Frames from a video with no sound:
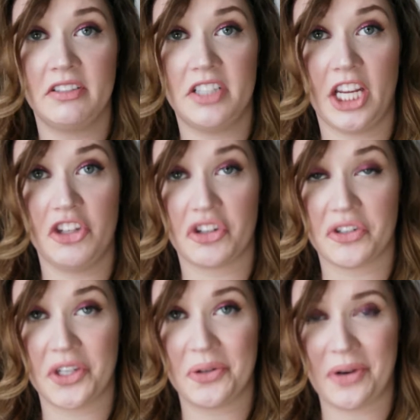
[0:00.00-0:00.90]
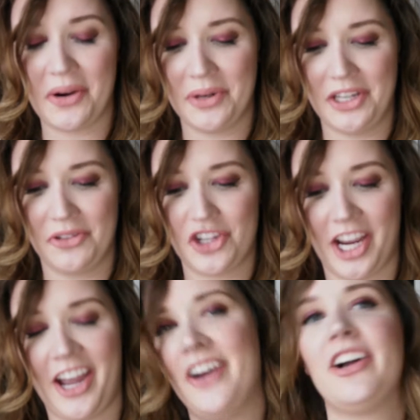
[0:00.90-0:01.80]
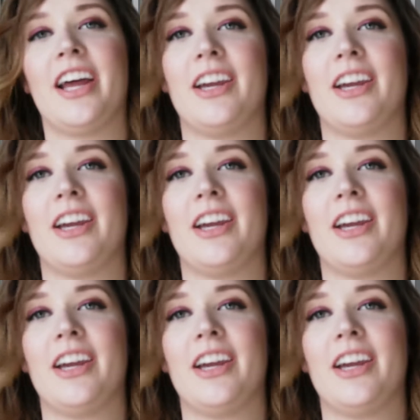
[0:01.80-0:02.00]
danger zone right when you check out.